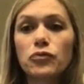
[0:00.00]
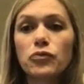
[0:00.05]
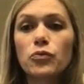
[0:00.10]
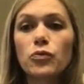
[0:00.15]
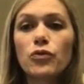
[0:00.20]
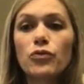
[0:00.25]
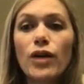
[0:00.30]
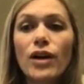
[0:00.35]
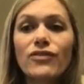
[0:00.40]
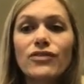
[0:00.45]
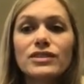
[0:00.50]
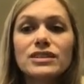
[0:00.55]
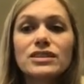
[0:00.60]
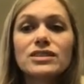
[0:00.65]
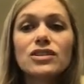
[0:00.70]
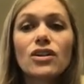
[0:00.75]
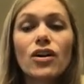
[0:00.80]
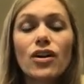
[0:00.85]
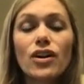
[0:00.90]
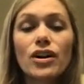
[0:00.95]
References
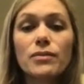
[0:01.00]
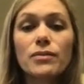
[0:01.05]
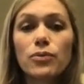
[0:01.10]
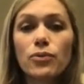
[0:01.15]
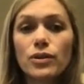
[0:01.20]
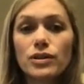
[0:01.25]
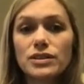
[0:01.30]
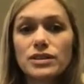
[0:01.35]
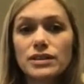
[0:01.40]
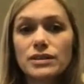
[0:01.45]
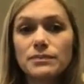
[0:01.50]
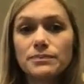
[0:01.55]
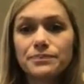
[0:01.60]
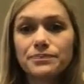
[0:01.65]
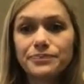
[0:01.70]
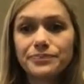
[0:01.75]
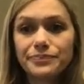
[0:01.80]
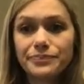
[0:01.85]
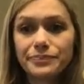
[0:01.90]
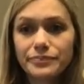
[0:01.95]
are important,
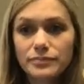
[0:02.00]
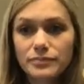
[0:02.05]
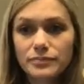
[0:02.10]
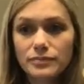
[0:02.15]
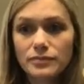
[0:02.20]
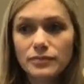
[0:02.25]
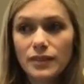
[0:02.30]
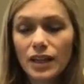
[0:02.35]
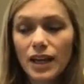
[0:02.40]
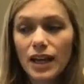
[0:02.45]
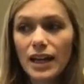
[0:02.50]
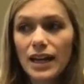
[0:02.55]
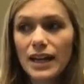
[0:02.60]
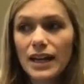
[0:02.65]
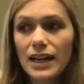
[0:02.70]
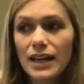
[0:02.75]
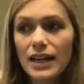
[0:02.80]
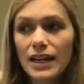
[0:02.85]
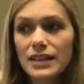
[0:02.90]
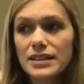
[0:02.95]

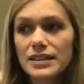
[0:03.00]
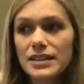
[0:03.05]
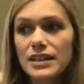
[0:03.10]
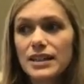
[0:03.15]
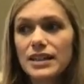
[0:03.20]
and